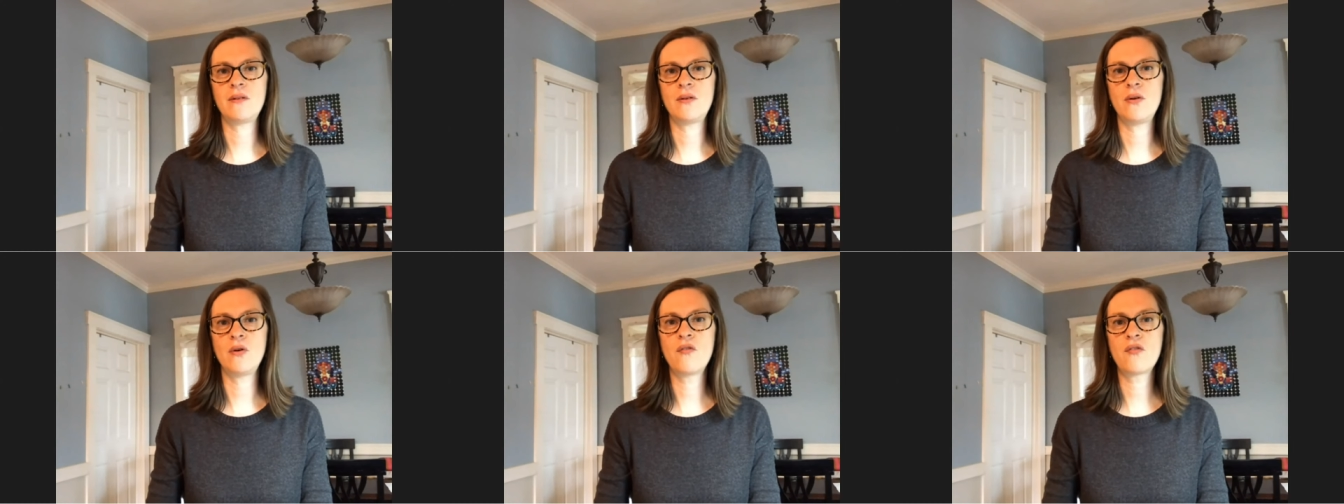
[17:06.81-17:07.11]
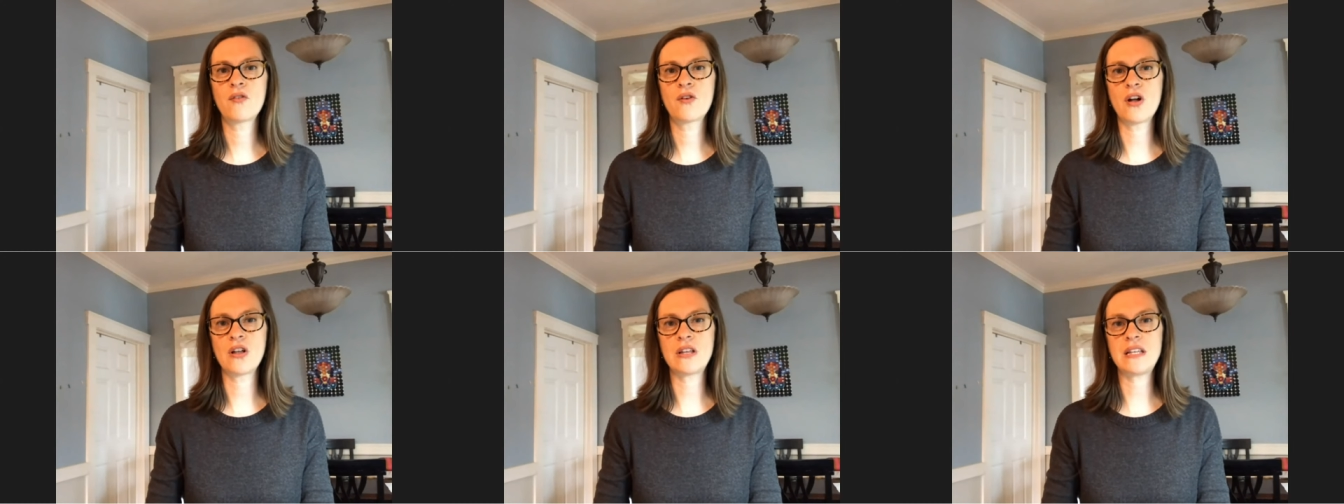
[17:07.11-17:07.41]

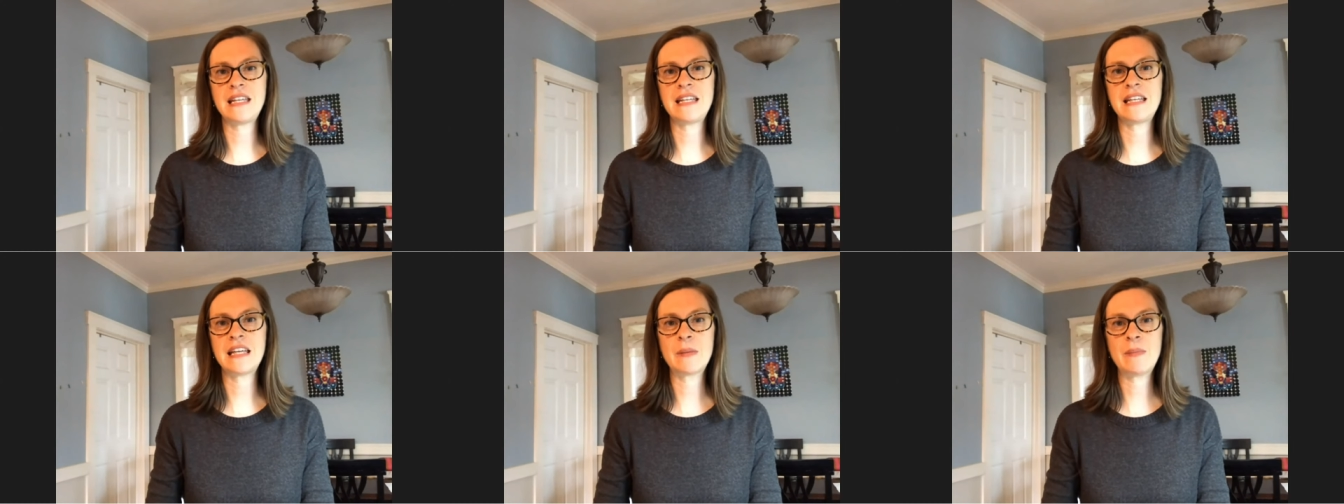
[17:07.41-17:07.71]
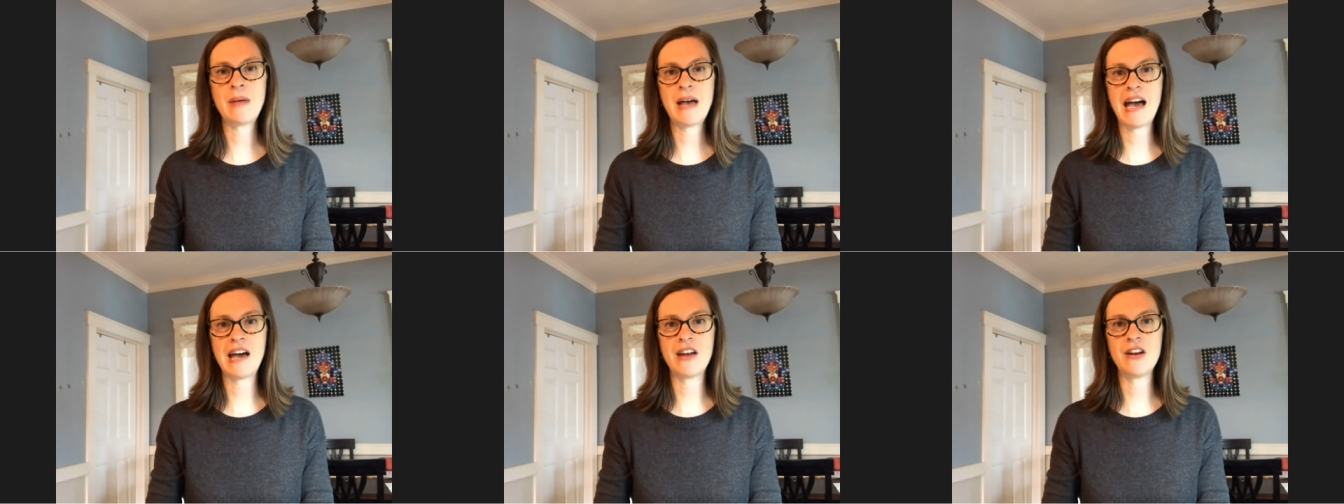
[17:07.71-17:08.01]
overall eating
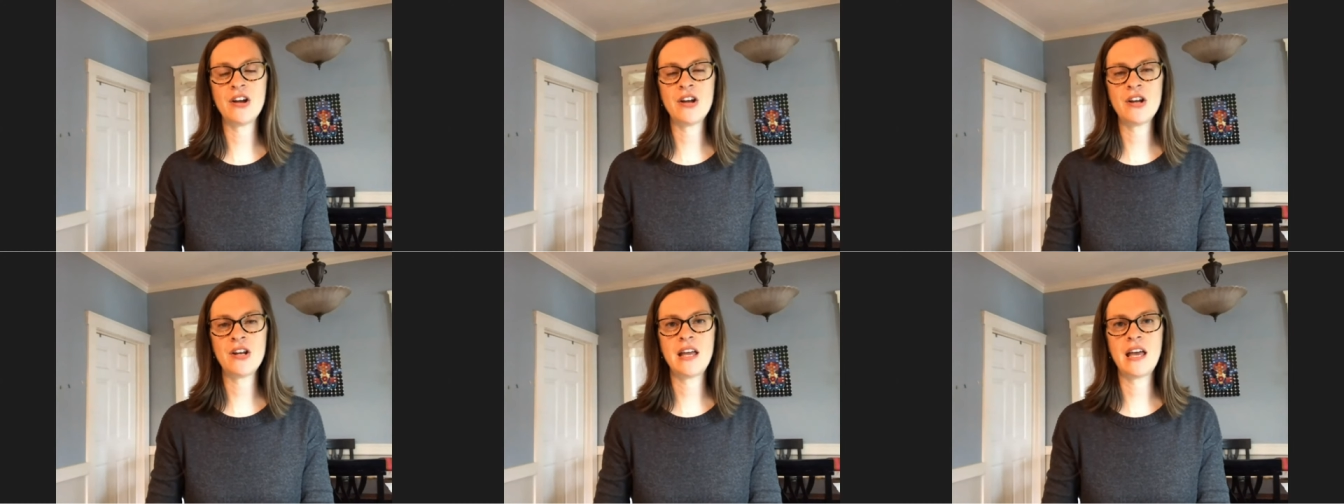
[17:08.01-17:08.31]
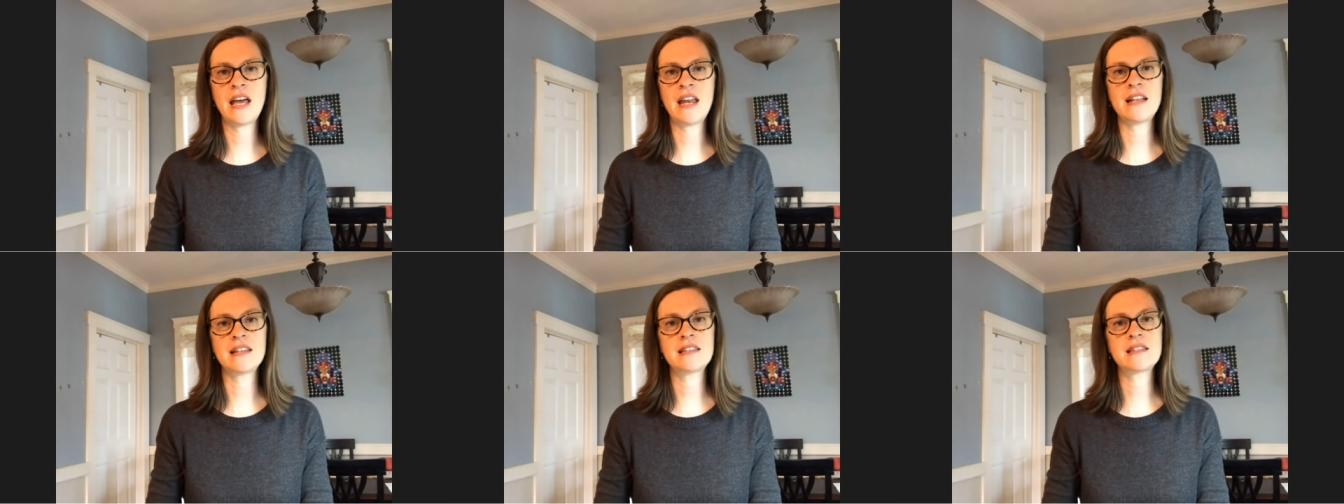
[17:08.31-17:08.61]
pattern
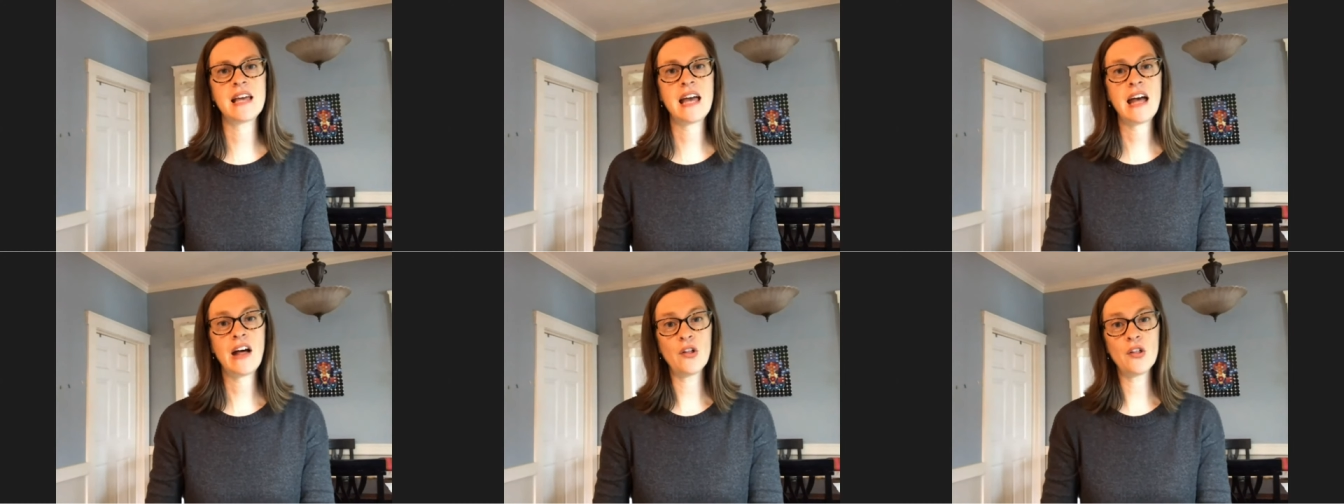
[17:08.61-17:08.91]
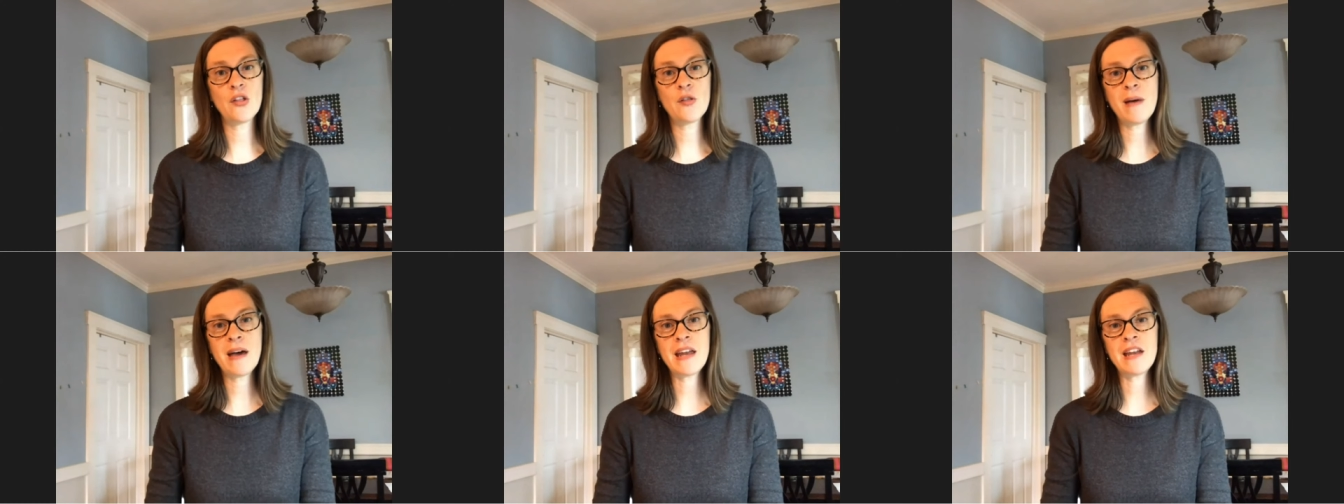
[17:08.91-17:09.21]
and its
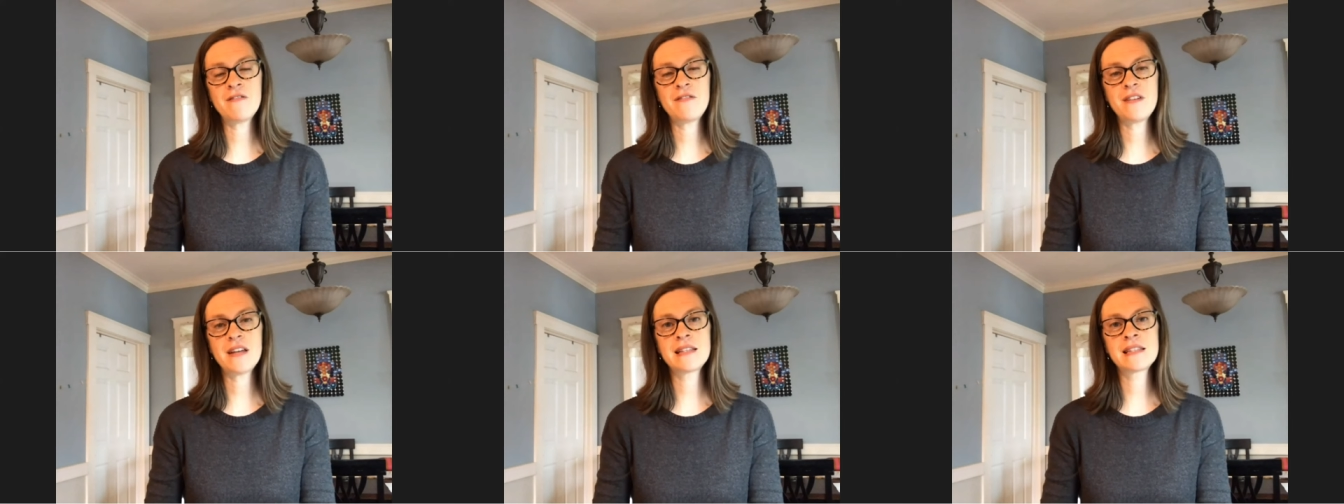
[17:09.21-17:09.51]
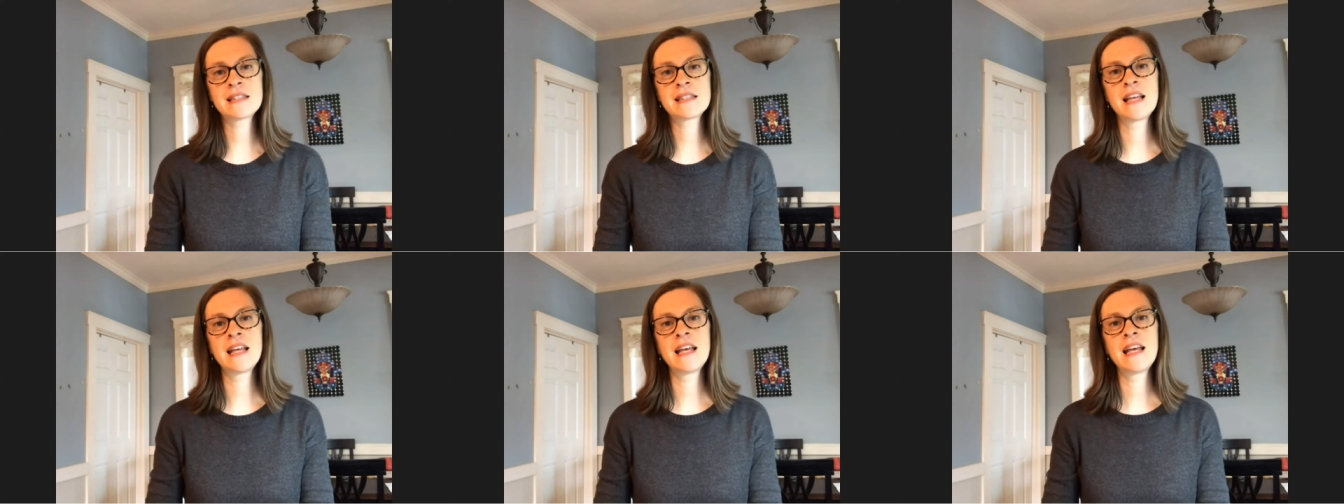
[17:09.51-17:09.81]
health
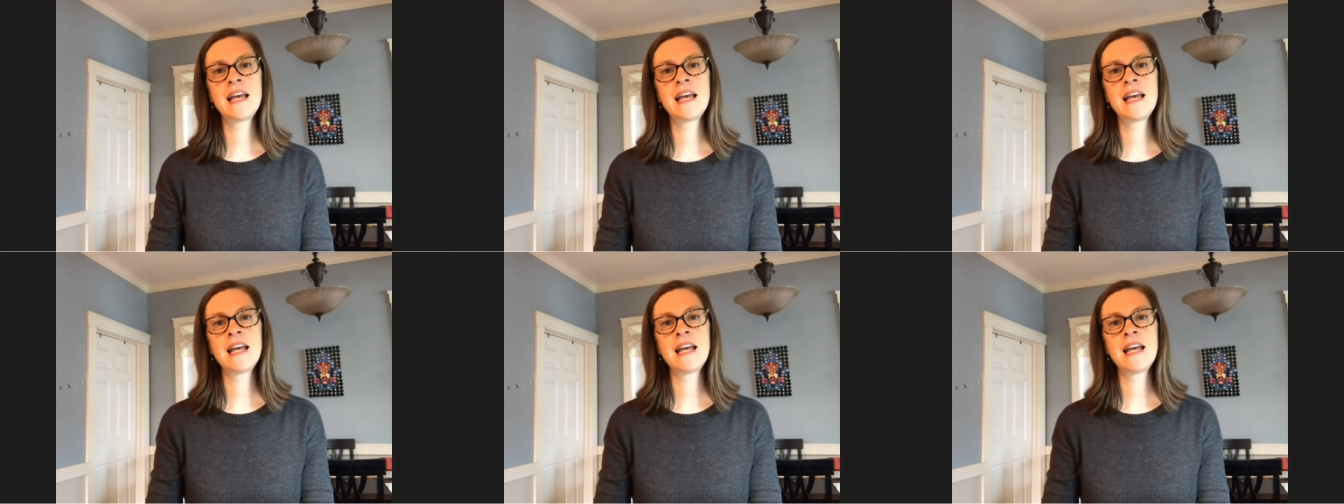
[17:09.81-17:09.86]
benefits,